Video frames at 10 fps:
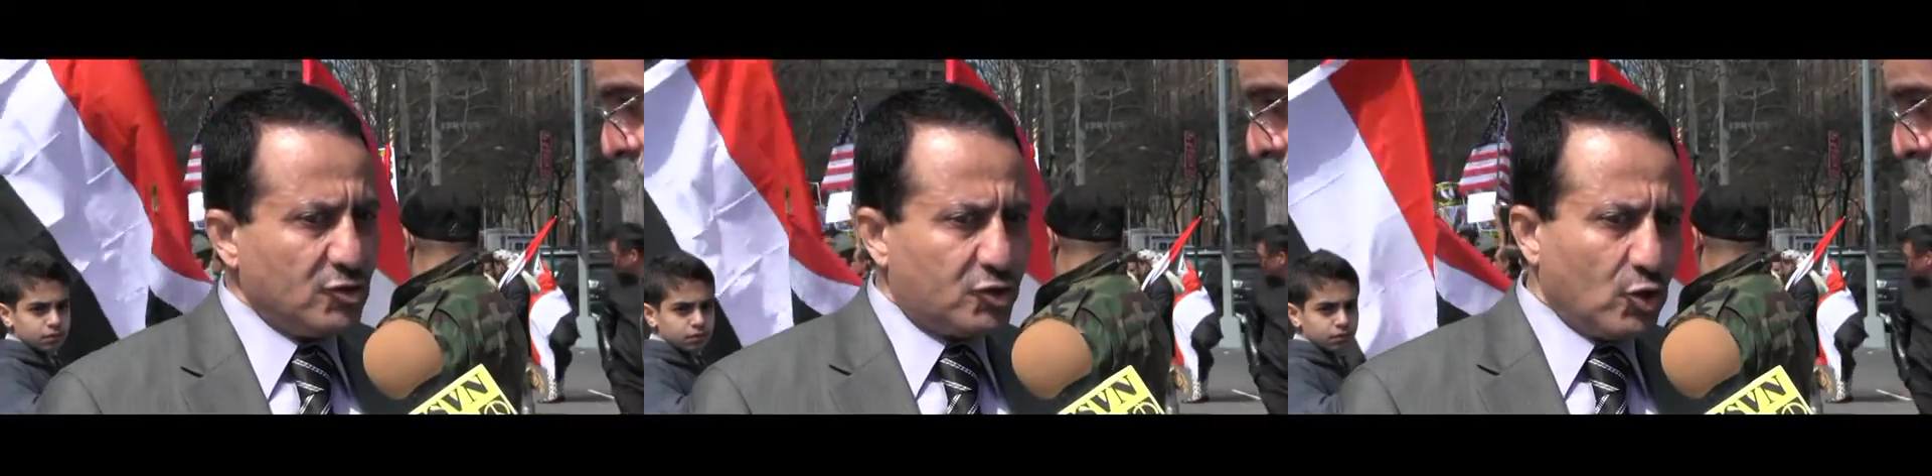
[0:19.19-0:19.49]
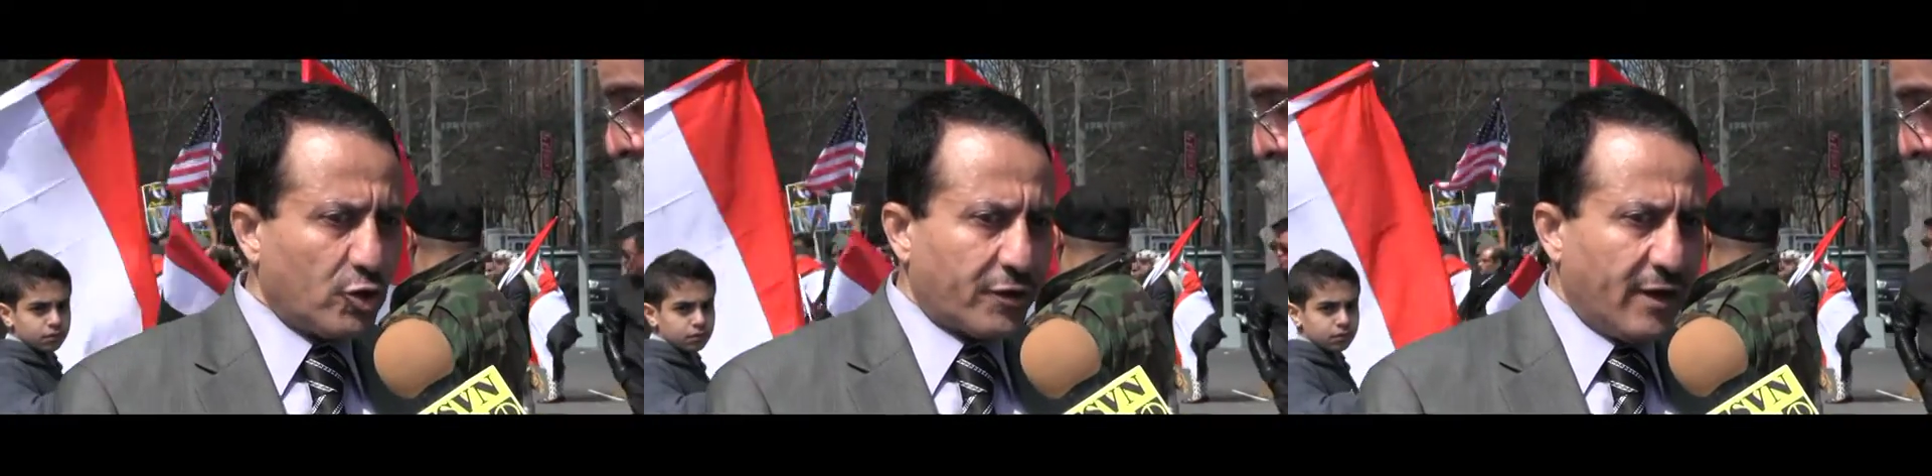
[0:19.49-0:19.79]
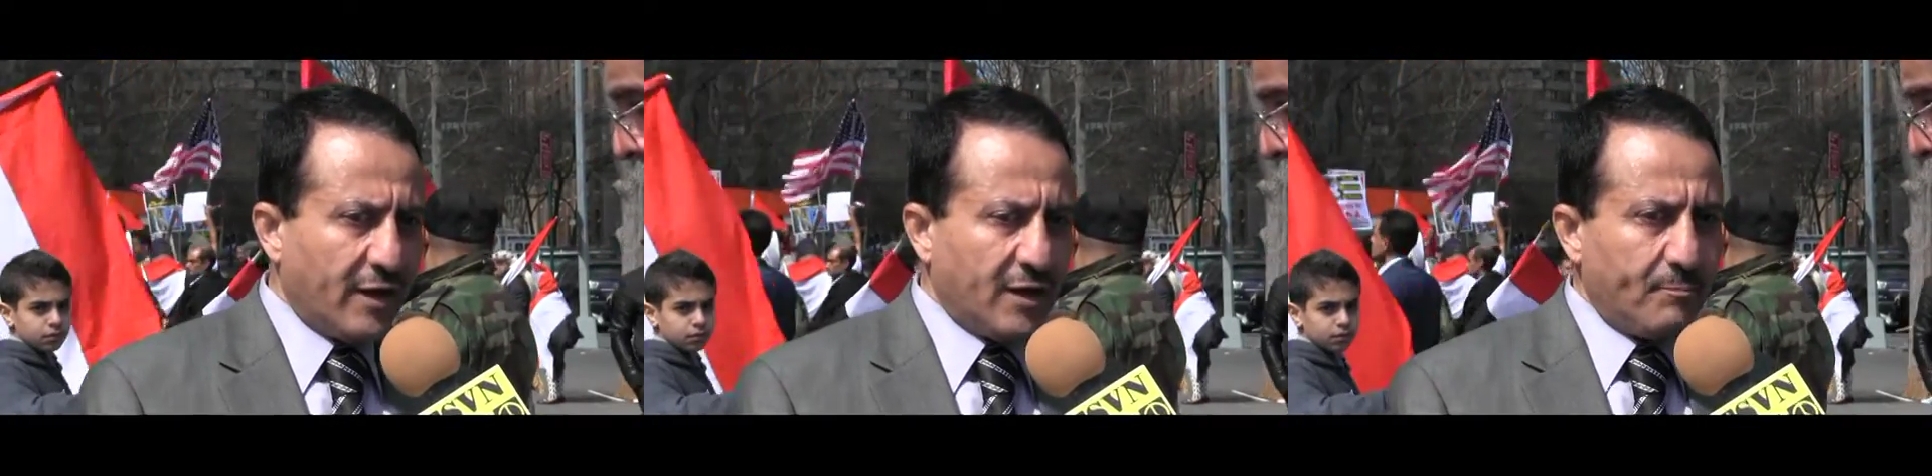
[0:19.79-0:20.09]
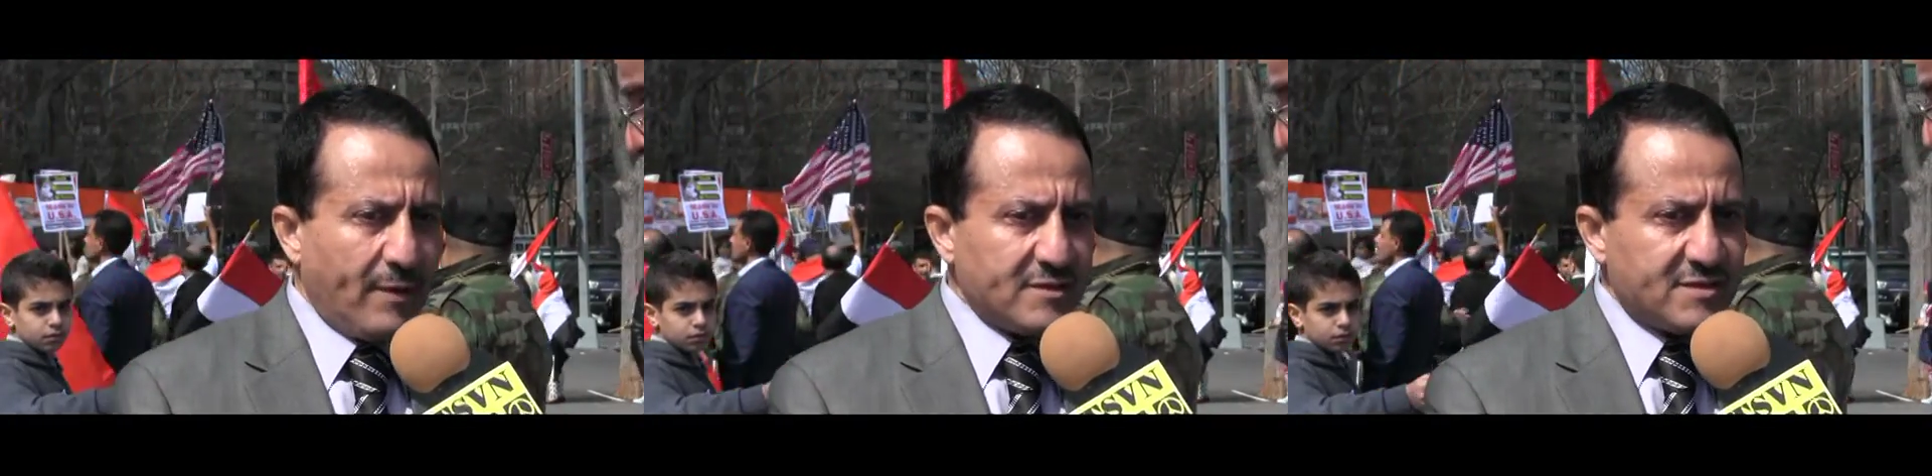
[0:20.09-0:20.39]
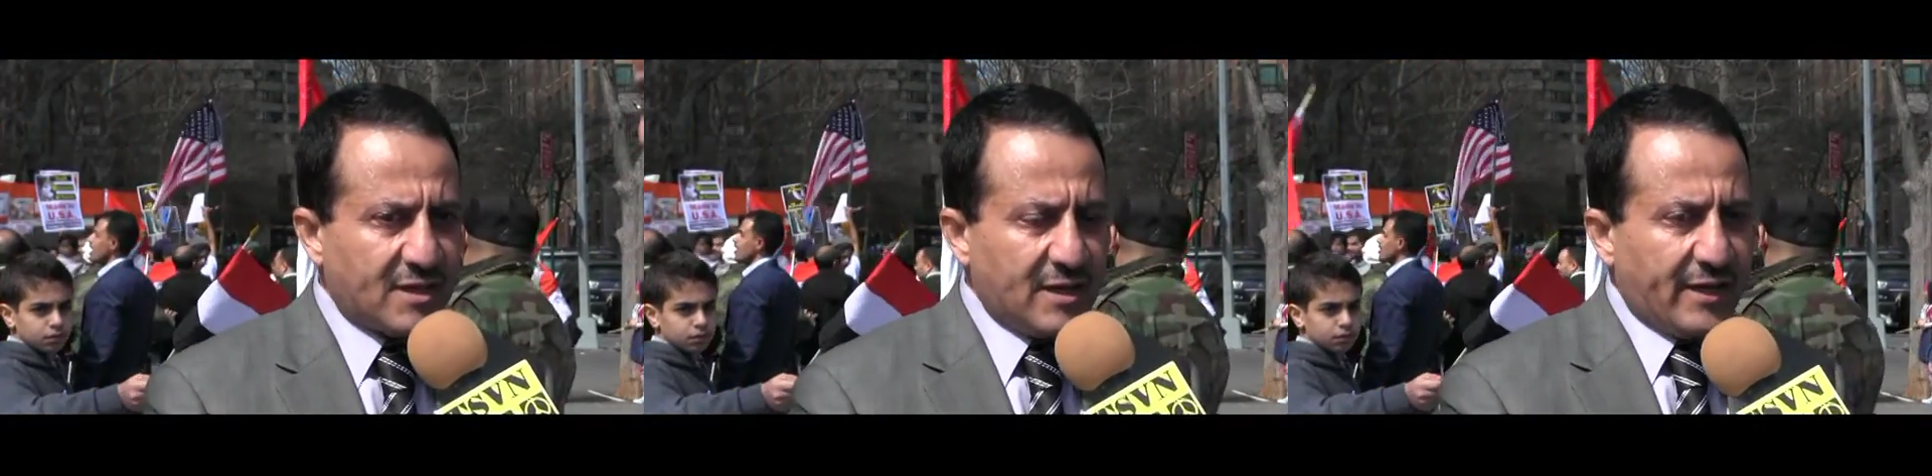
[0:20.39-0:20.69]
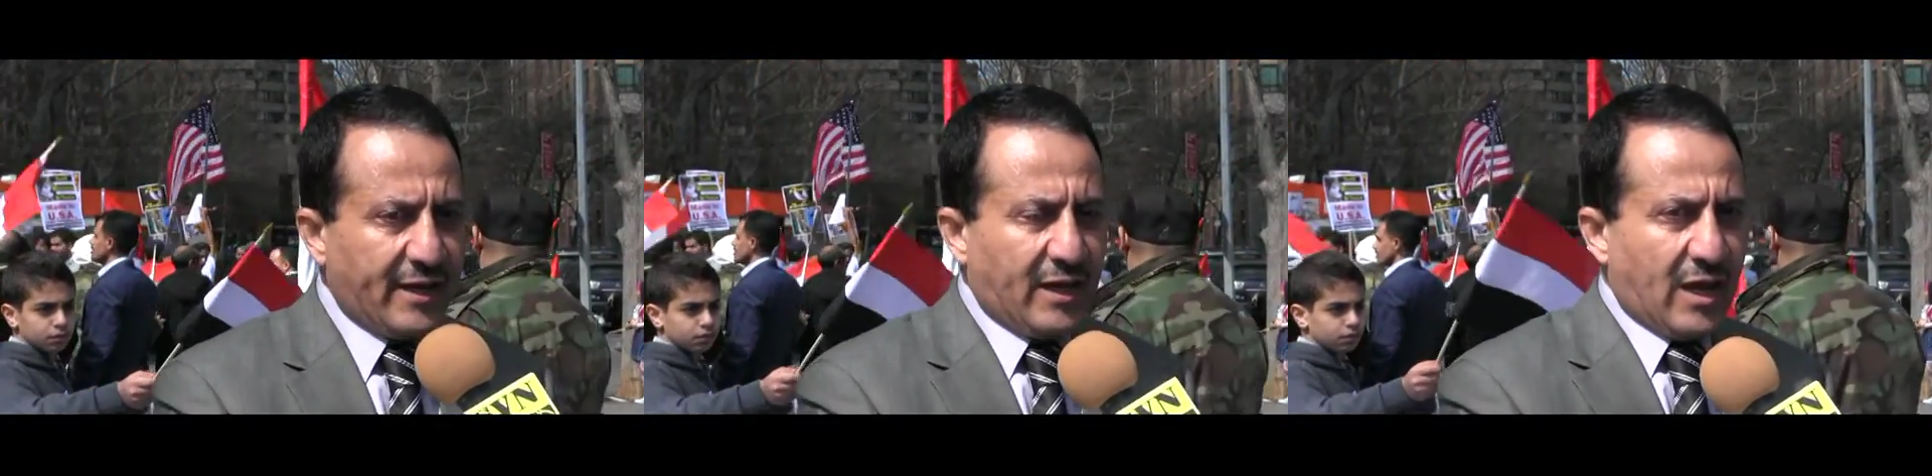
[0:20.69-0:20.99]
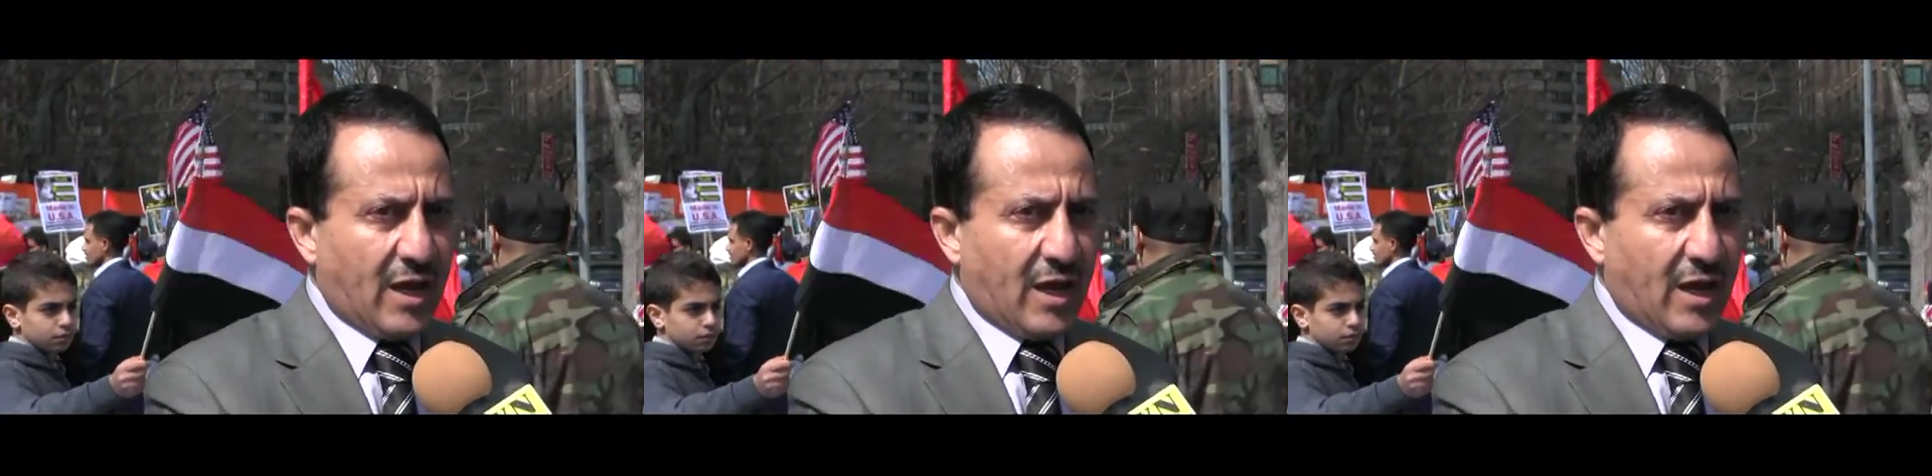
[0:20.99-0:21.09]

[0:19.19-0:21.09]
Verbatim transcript: Sure. Uh, basically,